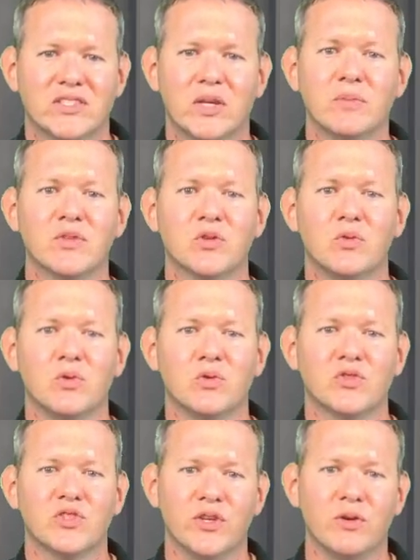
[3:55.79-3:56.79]
Some
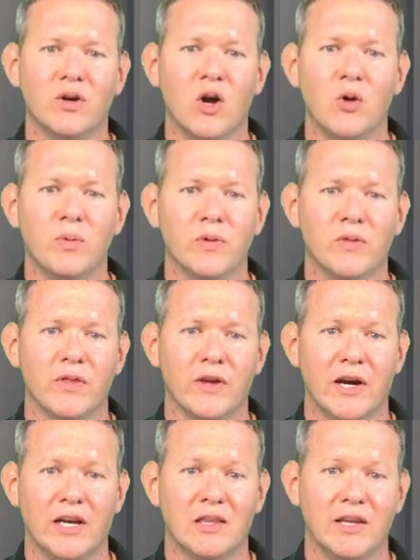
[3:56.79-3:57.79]
schools still open
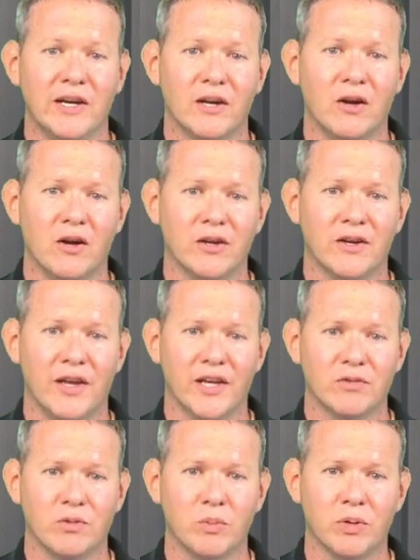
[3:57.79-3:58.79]
their athletic
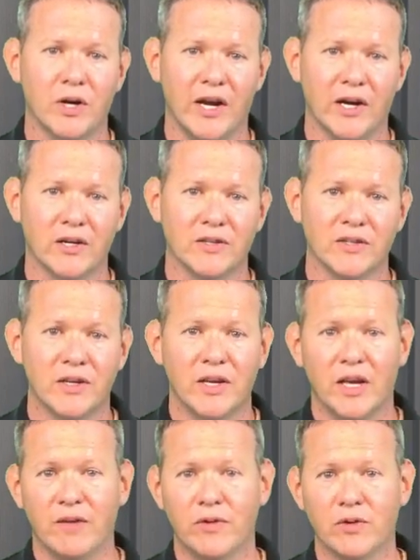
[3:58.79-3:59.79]
contests with prayers.
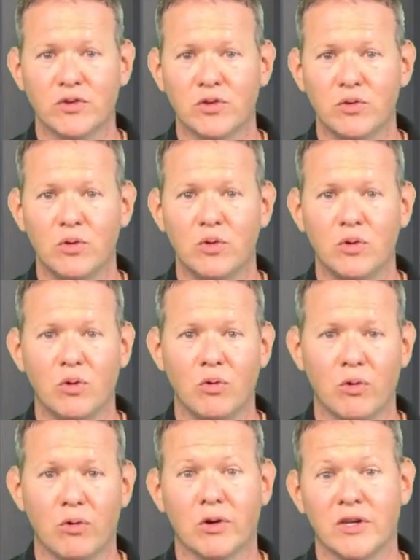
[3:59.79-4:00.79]
If your school
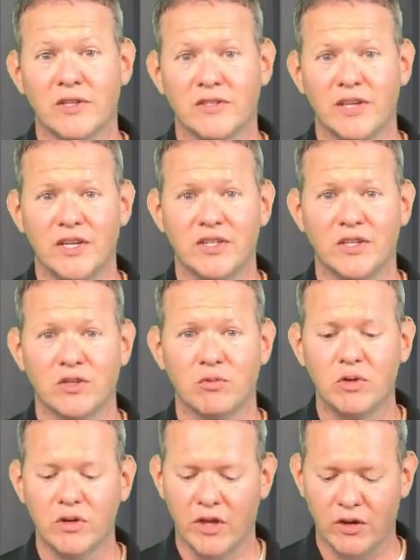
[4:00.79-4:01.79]
or organization
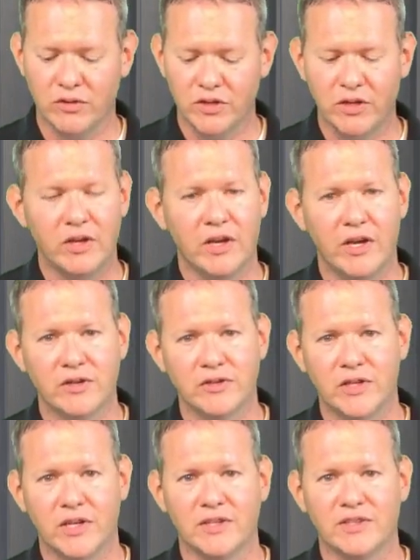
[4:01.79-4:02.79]
is one of those, here's